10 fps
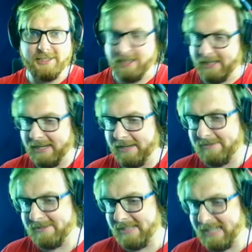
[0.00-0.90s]
check it
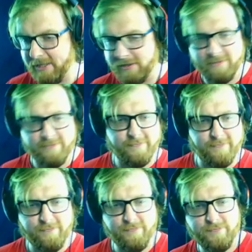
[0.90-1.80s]
out together.
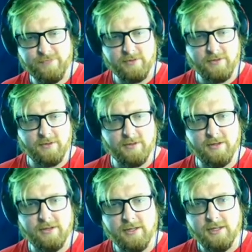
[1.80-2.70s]

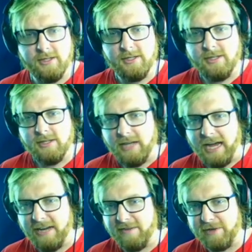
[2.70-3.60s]

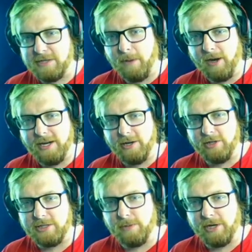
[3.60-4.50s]
And the first part here
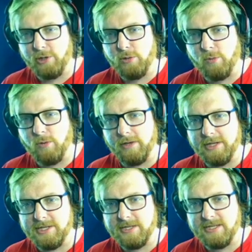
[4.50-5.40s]
looks pretty cool.
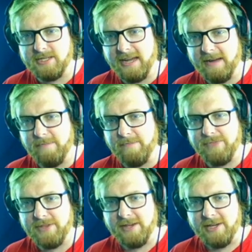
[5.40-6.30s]
It's just them
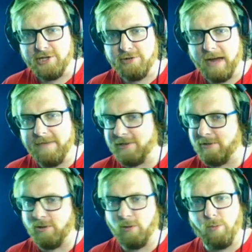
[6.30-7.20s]
driving
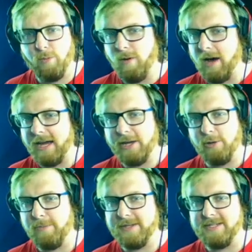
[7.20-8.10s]
through the wide
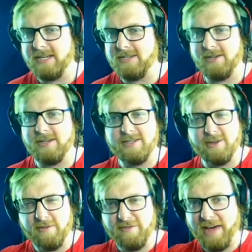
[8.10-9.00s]
open desert. It's
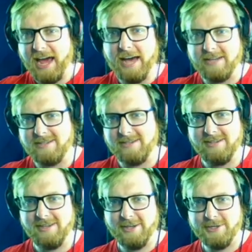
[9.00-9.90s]
so vast,
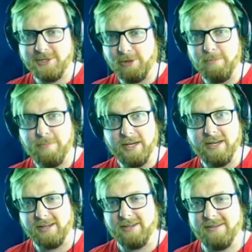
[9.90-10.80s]
so
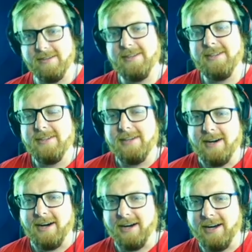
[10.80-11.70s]
big.
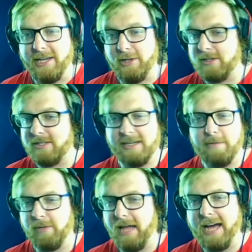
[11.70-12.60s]
It looks like a
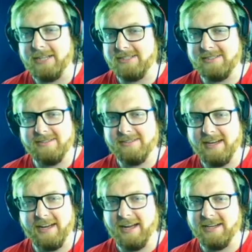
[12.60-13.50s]
blast.
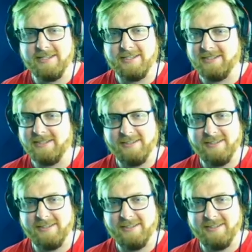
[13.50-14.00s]
I just,